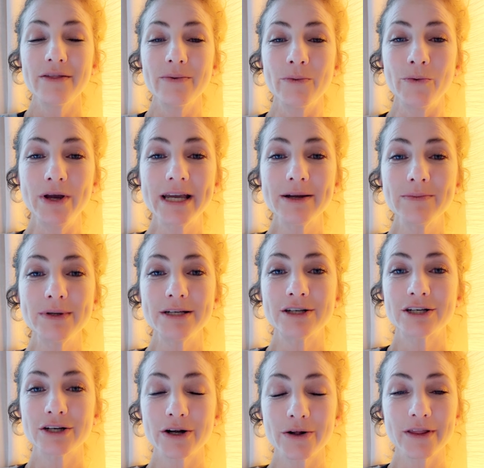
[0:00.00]
We can be
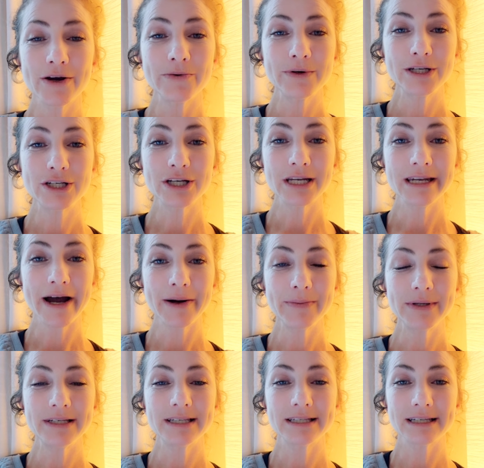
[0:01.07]
sure that we should not
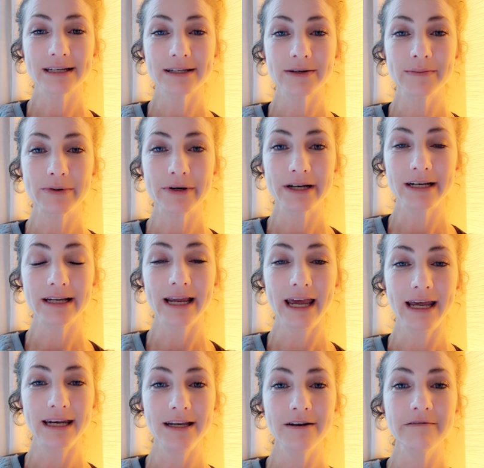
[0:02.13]
be celebrating
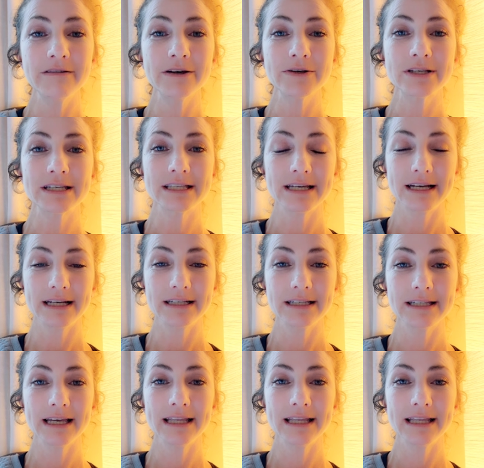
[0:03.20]
any of those things.